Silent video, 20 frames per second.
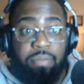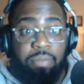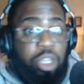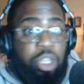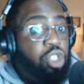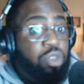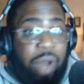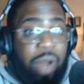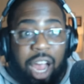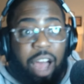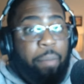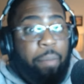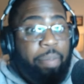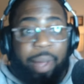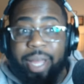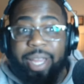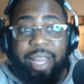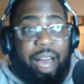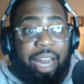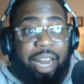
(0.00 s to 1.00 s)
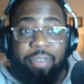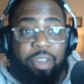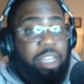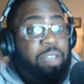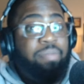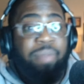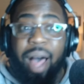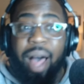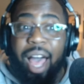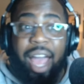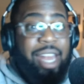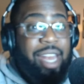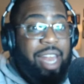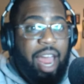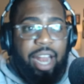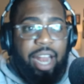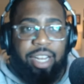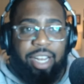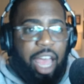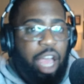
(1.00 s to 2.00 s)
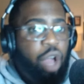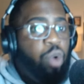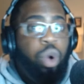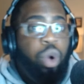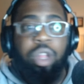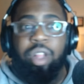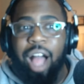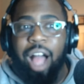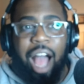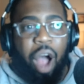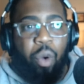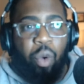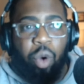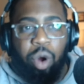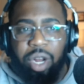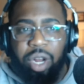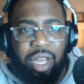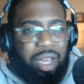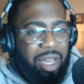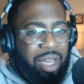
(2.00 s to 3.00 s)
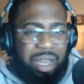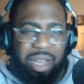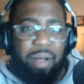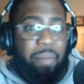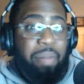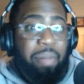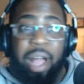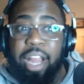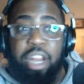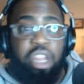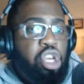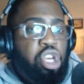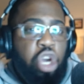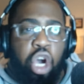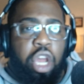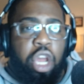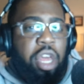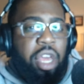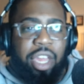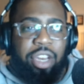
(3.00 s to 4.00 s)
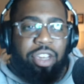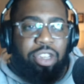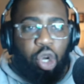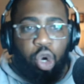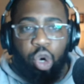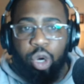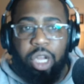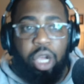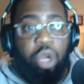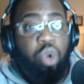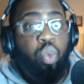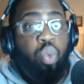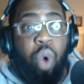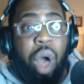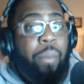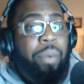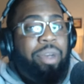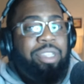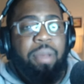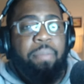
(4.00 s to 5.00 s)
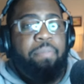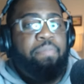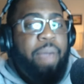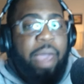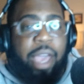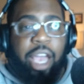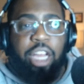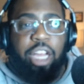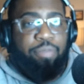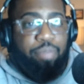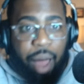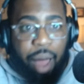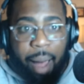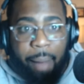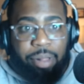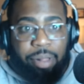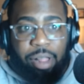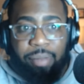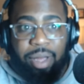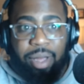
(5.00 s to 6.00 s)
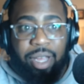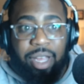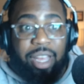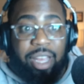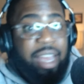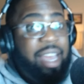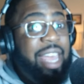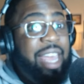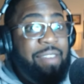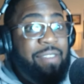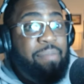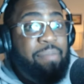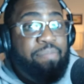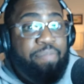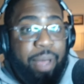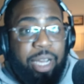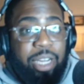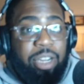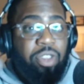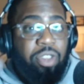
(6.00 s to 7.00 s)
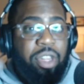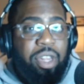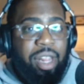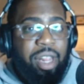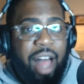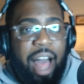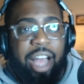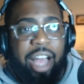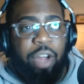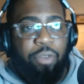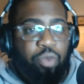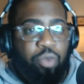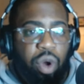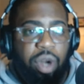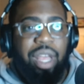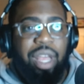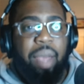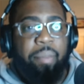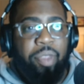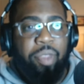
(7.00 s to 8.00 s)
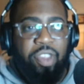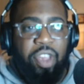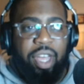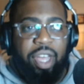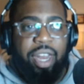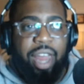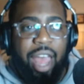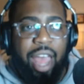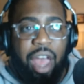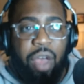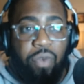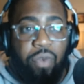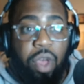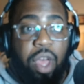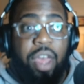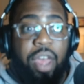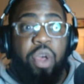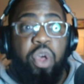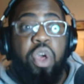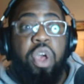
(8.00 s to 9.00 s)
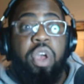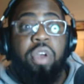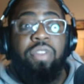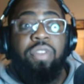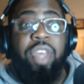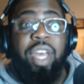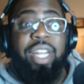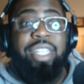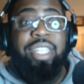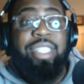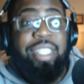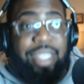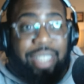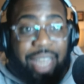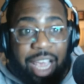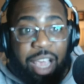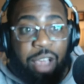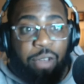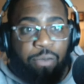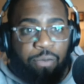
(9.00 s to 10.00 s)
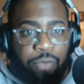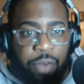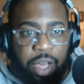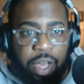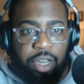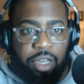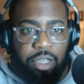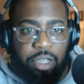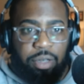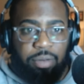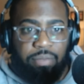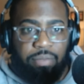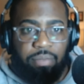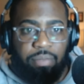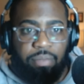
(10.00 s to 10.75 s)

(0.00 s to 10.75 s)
Stroud played out of his mind that day. Will Howard played good against Oregon. What was the biggest problem? Even bigger than the lack of run game in the second half? The defense.